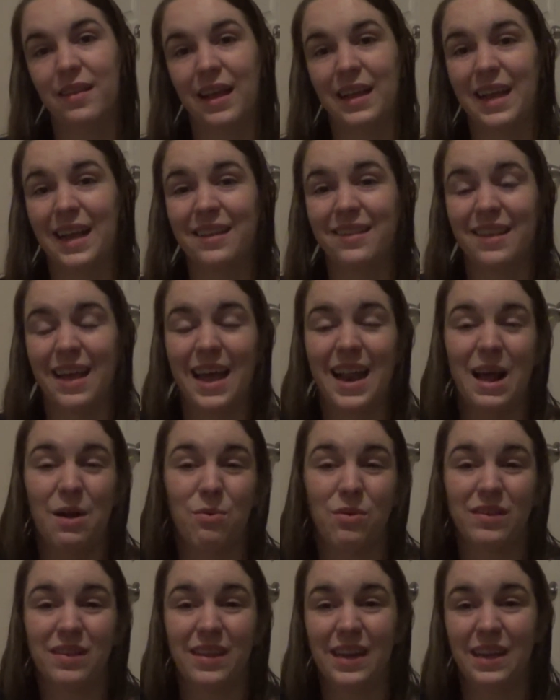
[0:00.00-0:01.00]
Like I said, I
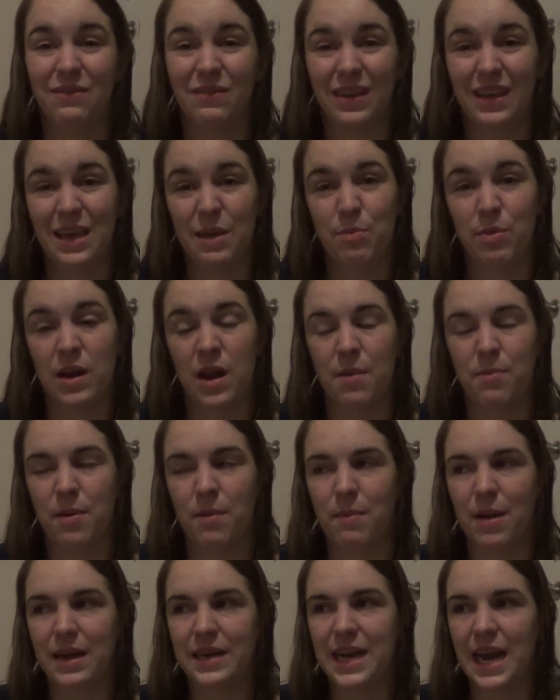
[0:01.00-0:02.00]
wasn't even keeping up on
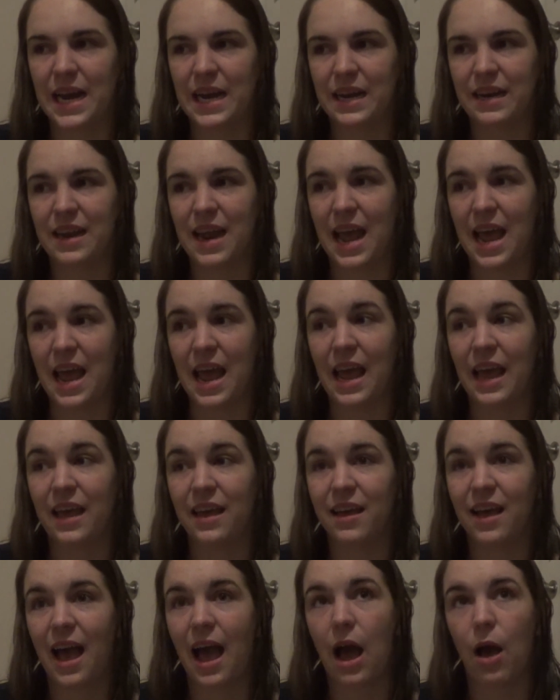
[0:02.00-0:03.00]
my day-to-day
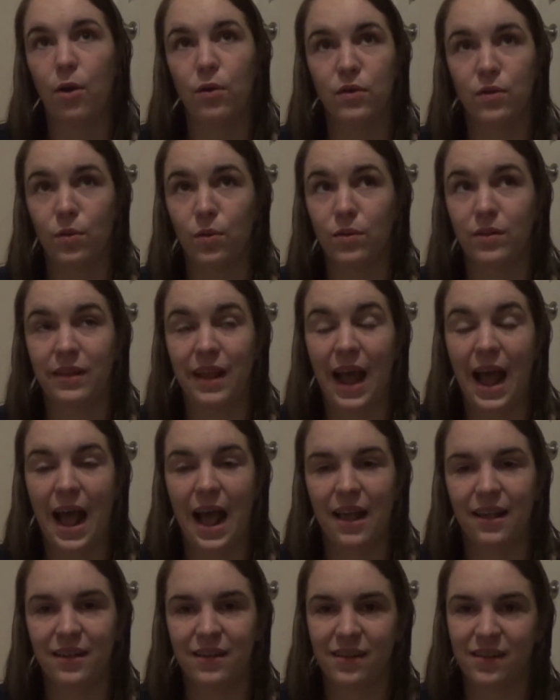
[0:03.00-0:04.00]
household
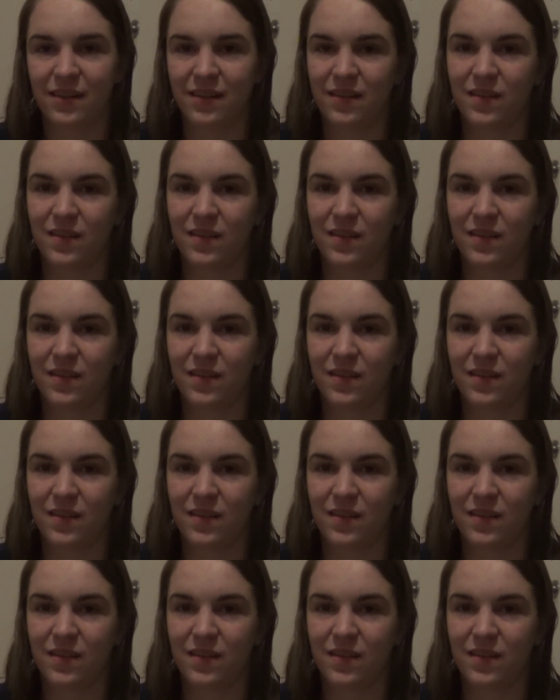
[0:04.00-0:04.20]
tasks,